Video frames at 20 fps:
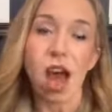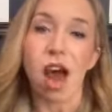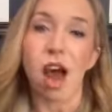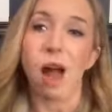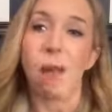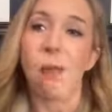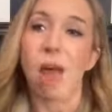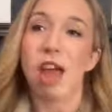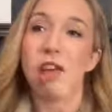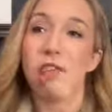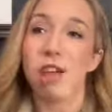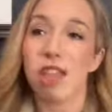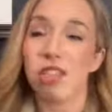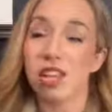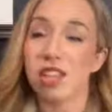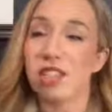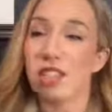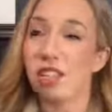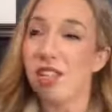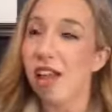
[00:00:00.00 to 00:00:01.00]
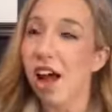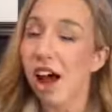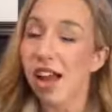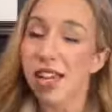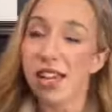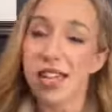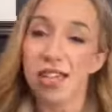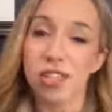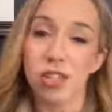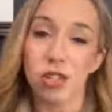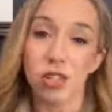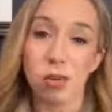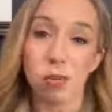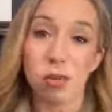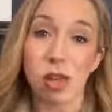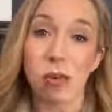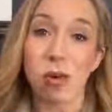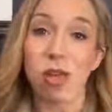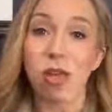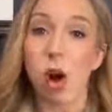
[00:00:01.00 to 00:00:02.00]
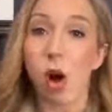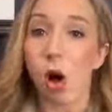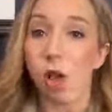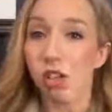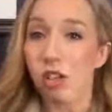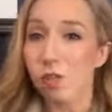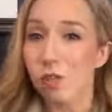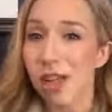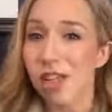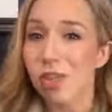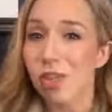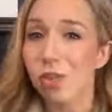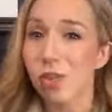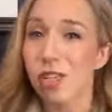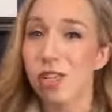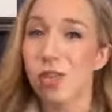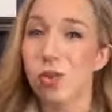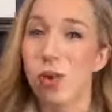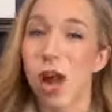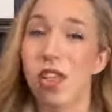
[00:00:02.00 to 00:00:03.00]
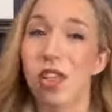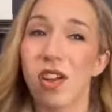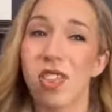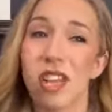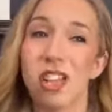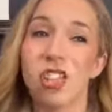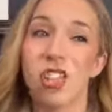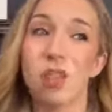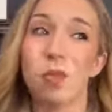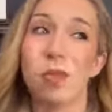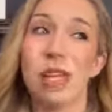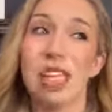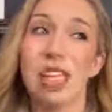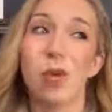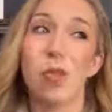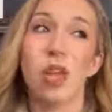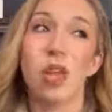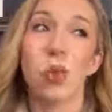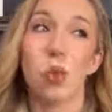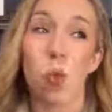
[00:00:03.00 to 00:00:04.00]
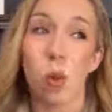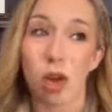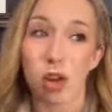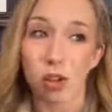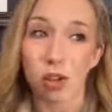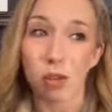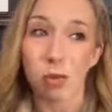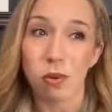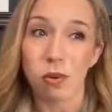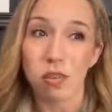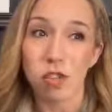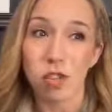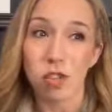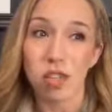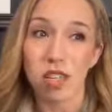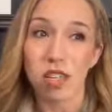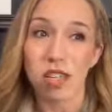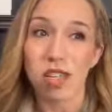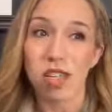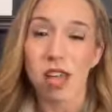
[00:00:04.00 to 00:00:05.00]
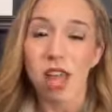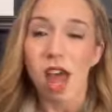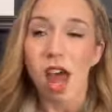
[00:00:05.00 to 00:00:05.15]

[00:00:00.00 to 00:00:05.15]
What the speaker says: I find that it's a lot easier to meet with all of my students rather than just meeting with one group of students.